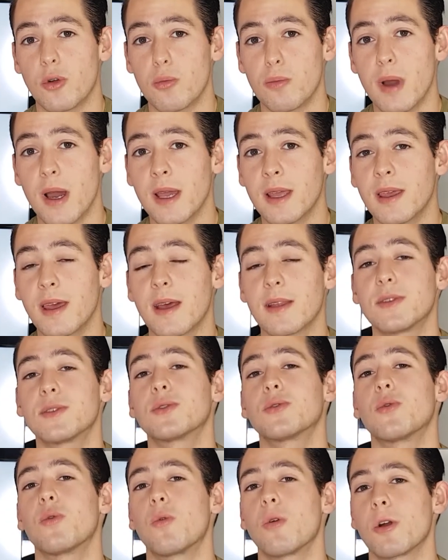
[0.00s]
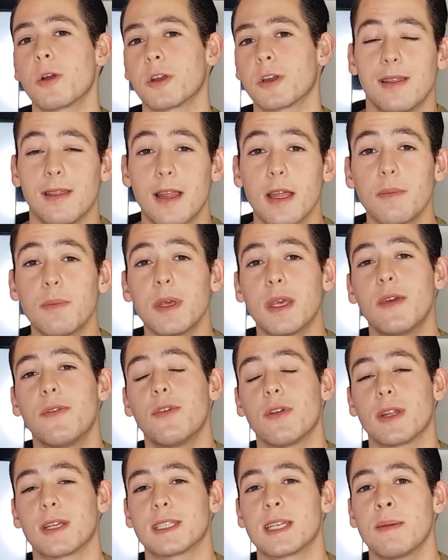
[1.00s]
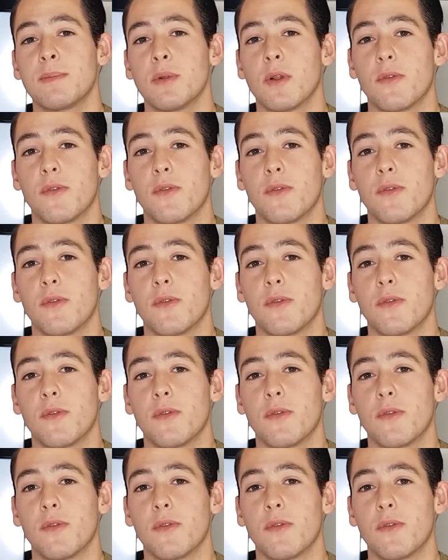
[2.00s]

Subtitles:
mind gets to work. Let me give you an example